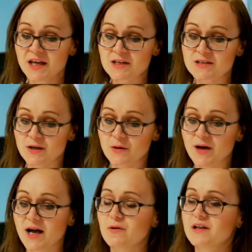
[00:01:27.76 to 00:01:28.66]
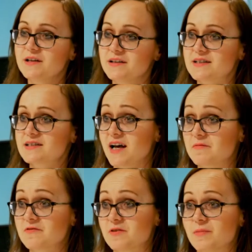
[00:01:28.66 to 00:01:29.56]
So our learners come
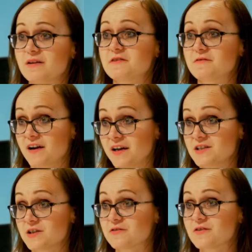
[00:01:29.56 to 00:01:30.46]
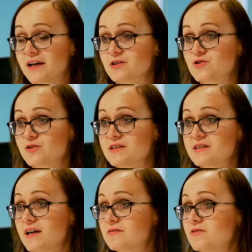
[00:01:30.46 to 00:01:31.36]
from a variety of countries
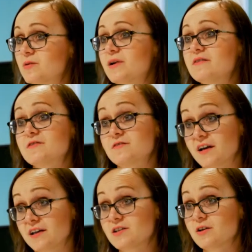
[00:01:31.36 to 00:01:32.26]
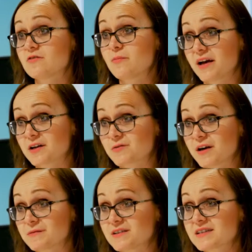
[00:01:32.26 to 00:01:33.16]
and from a variety of
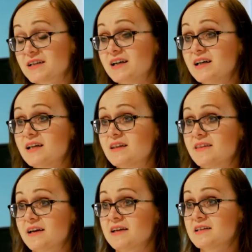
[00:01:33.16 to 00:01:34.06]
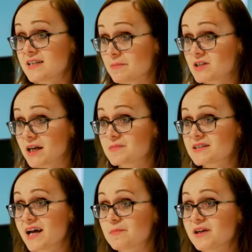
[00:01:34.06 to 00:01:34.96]
backgrounds. They sometimes
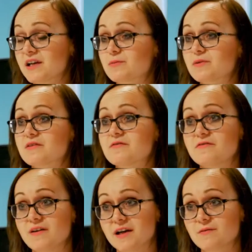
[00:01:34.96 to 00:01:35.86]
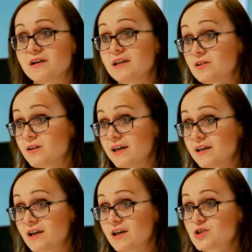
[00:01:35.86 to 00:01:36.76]
come here with very little
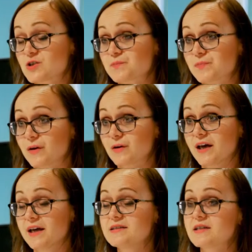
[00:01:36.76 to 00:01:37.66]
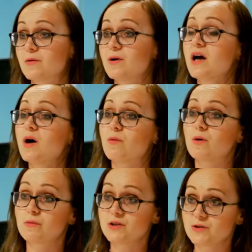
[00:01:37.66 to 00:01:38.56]
English Okay, so
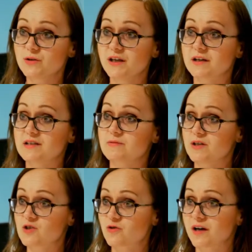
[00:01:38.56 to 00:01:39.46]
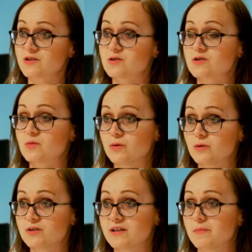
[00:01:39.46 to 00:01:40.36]
what we do here is we try to support
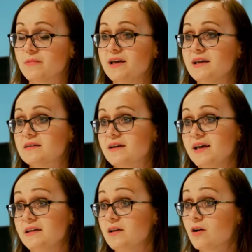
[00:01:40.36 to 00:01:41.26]
them in gaining